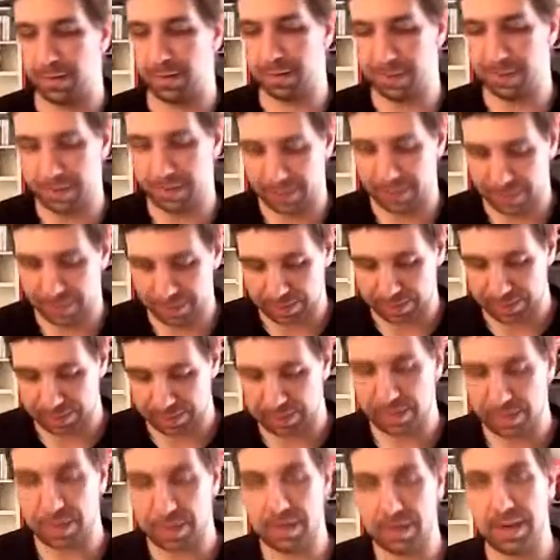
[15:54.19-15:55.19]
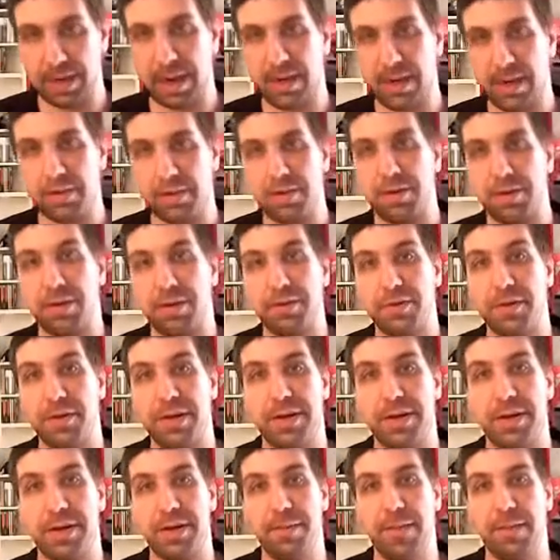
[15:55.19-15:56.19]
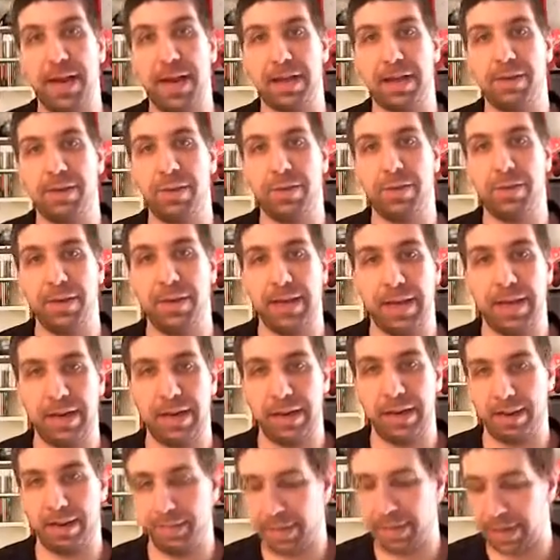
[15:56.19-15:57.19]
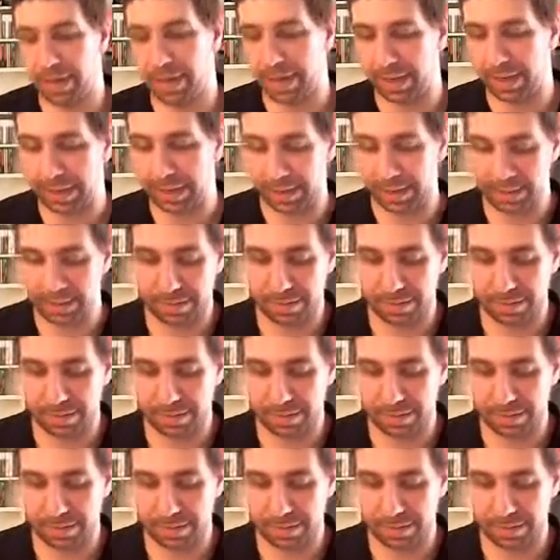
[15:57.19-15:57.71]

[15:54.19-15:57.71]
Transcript: And now it's all starting to come back to me what I ended up buying.